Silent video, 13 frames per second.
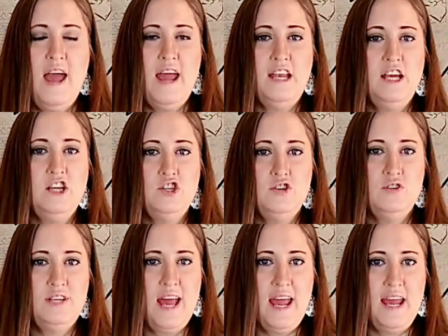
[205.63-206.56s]

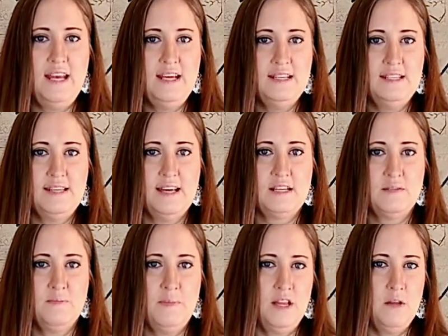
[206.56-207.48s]
82 to
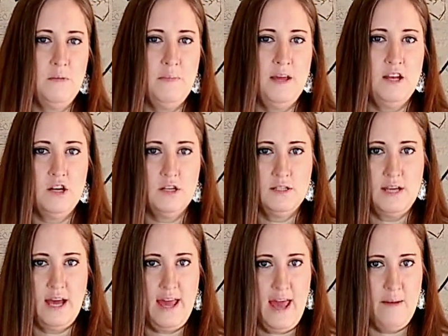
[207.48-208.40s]
86 millimeter
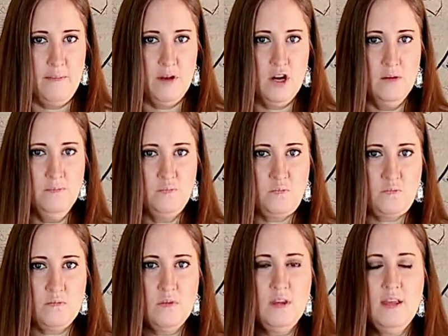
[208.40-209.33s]
diameter
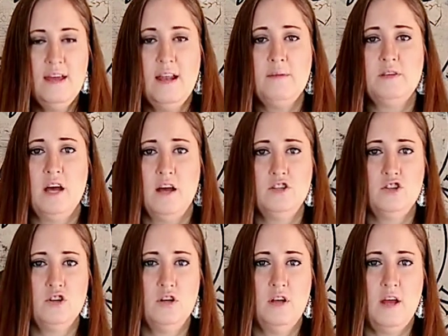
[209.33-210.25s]
and up to
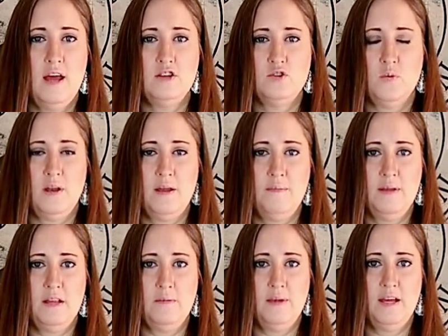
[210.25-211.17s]
120
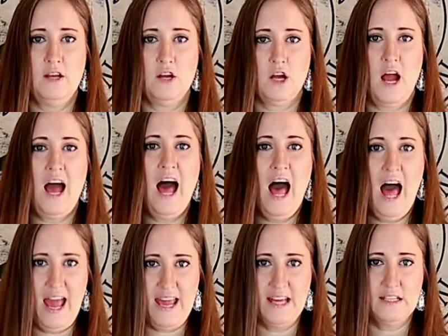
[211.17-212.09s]
millimeter
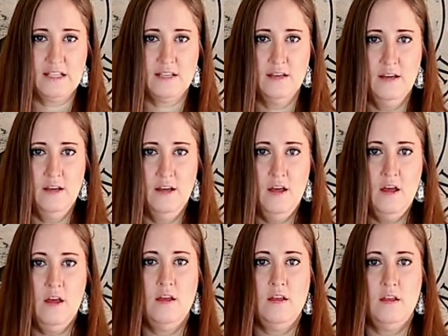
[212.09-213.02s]
height.
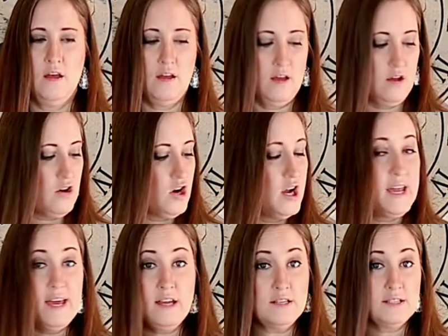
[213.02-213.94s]

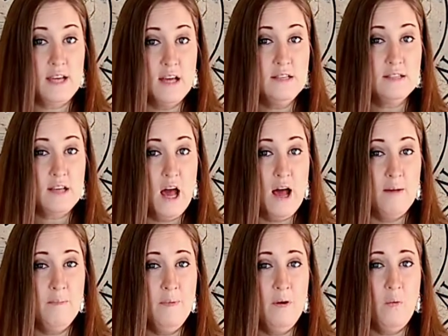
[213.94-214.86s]
Cricut does
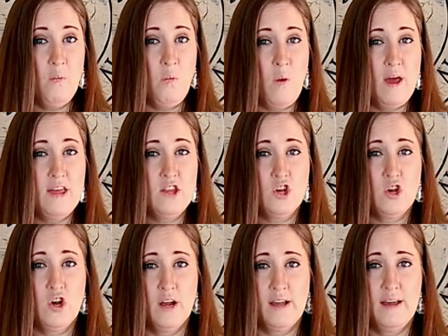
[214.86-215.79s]
come with
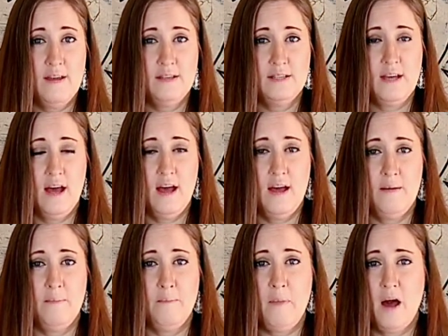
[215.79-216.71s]
Cricut
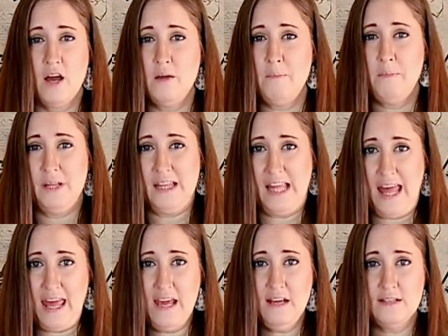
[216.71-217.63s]
mug
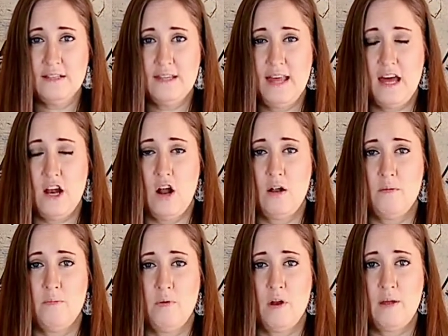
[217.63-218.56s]
blanks that
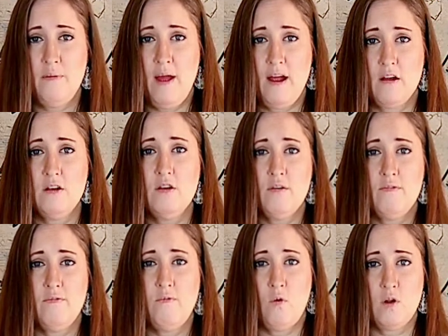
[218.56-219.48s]
are prepared
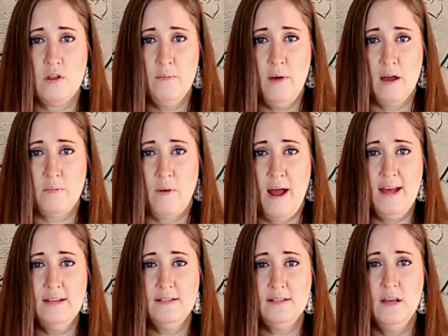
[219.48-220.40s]
for the mug
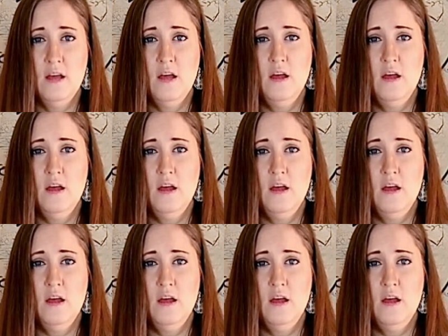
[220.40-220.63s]
press,